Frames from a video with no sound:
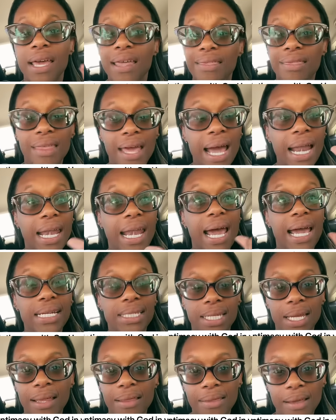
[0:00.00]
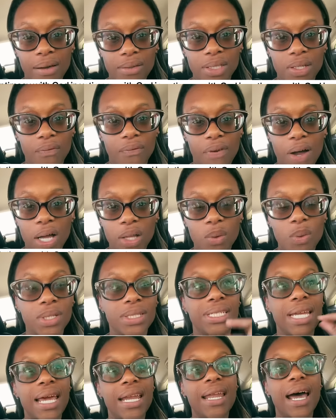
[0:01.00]
That night, 10,000 followers.
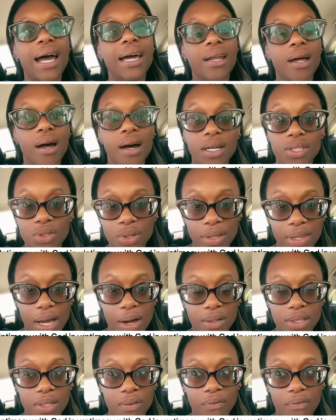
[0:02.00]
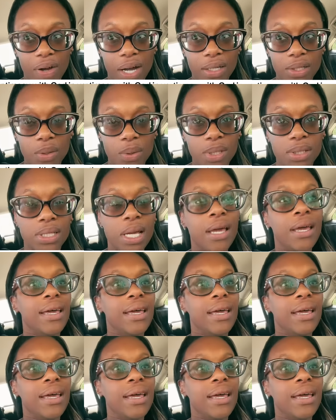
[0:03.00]
Day 9, 100,000 followers.